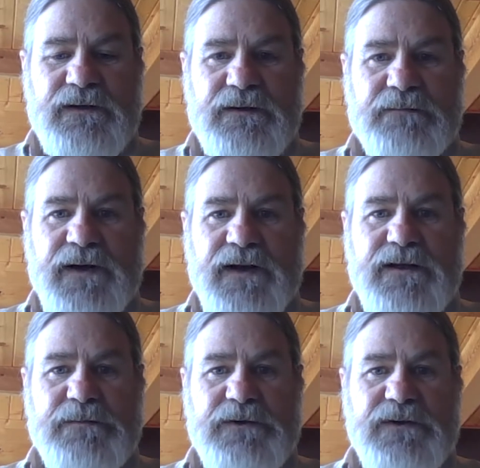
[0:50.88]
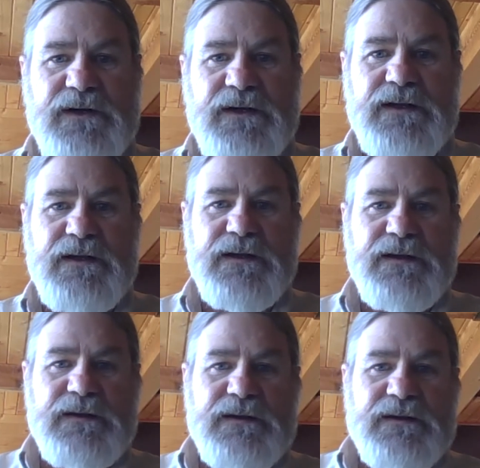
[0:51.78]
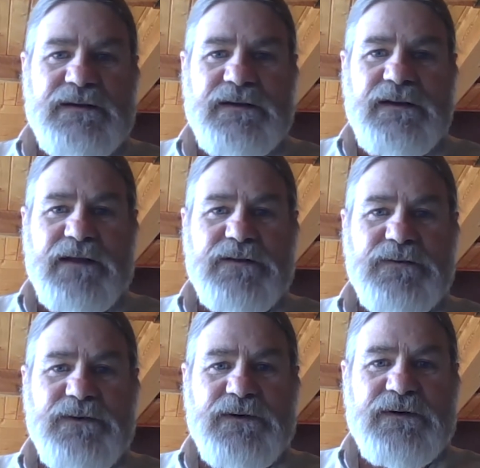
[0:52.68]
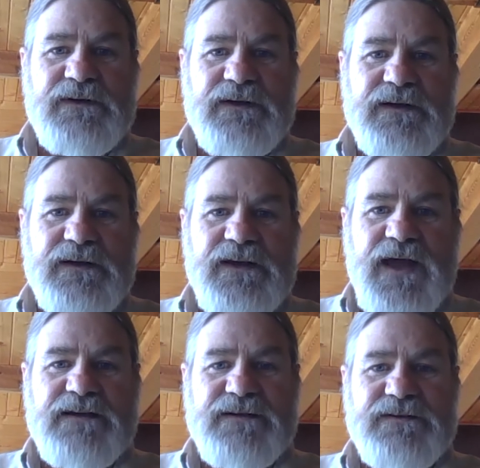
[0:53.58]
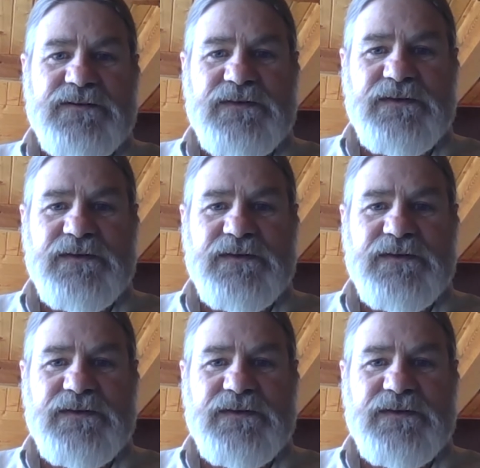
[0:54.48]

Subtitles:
mining community didn't like the word inactive.